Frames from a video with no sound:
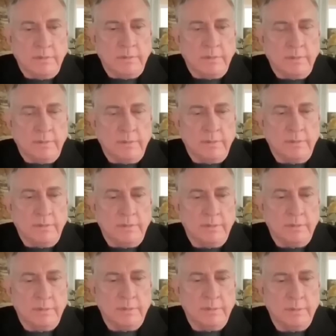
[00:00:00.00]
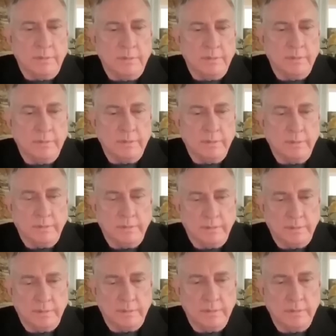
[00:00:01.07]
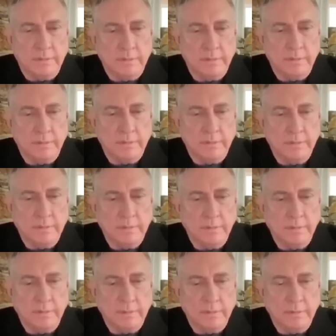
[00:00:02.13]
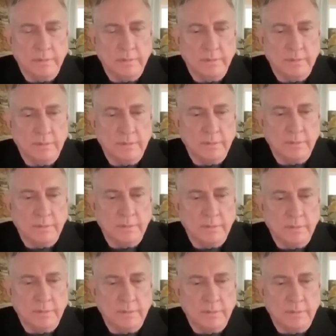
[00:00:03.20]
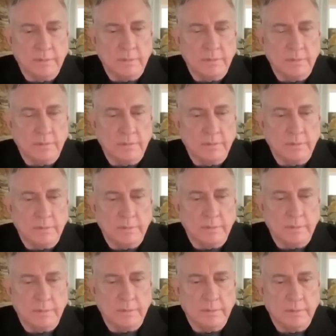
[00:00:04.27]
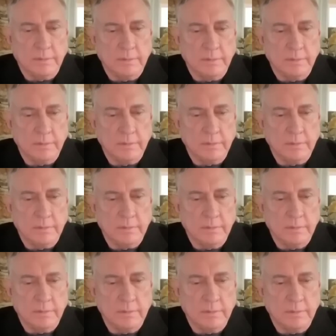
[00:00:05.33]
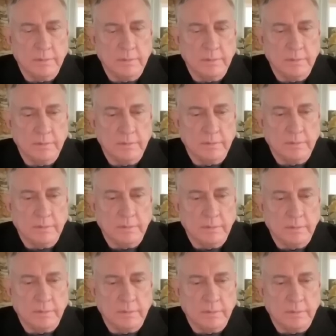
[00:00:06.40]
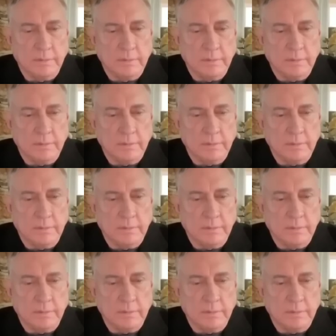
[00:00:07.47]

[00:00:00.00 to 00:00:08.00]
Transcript: The person shown says nothing.